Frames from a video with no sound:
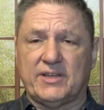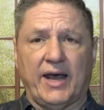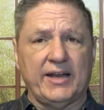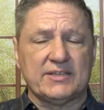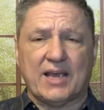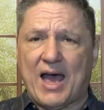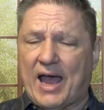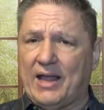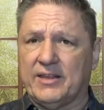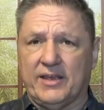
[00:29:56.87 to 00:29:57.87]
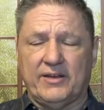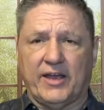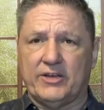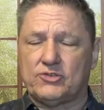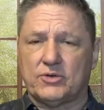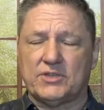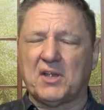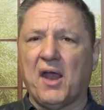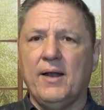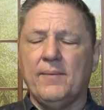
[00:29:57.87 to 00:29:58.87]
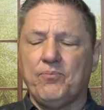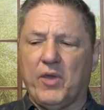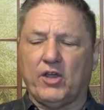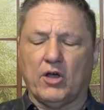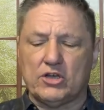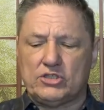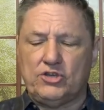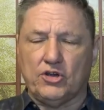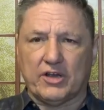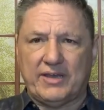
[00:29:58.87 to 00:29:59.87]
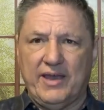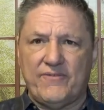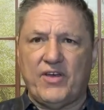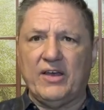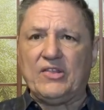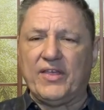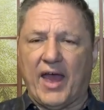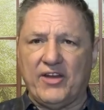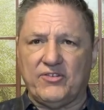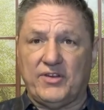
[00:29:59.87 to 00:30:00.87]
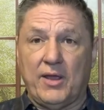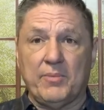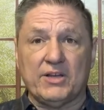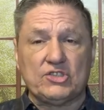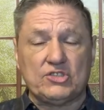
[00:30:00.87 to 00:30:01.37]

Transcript: That is highly dangerous, because you're giving that demon